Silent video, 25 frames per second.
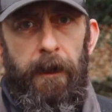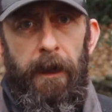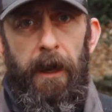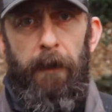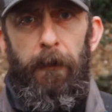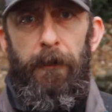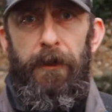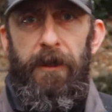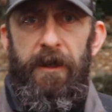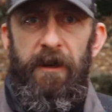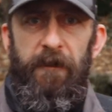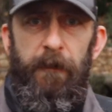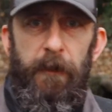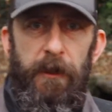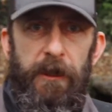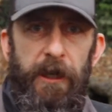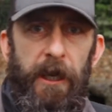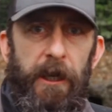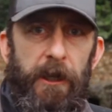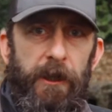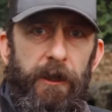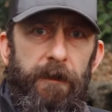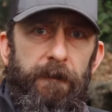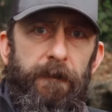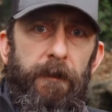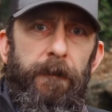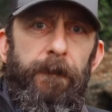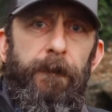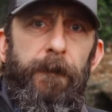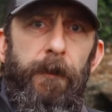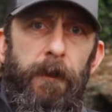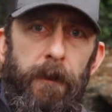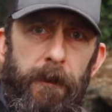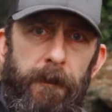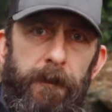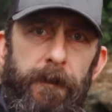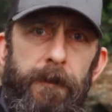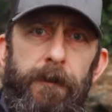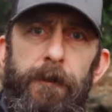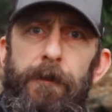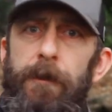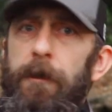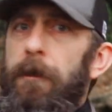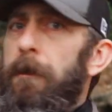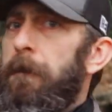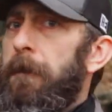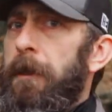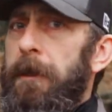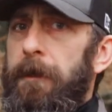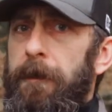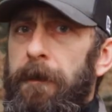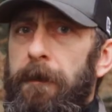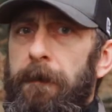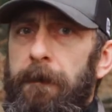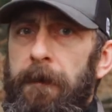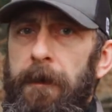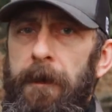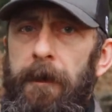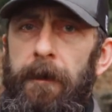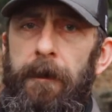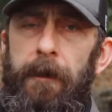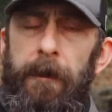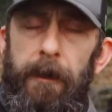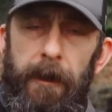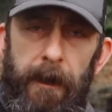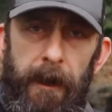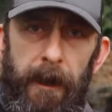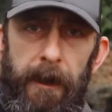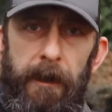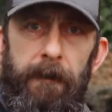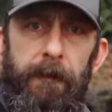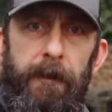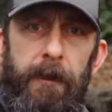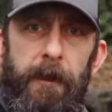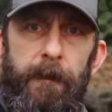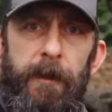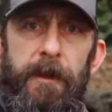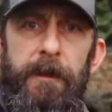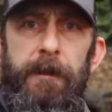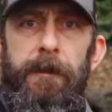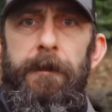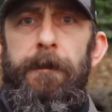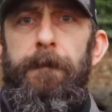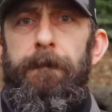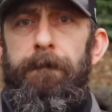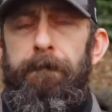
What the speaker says: and with enough protection for full-on enduro racing. Highly recommended.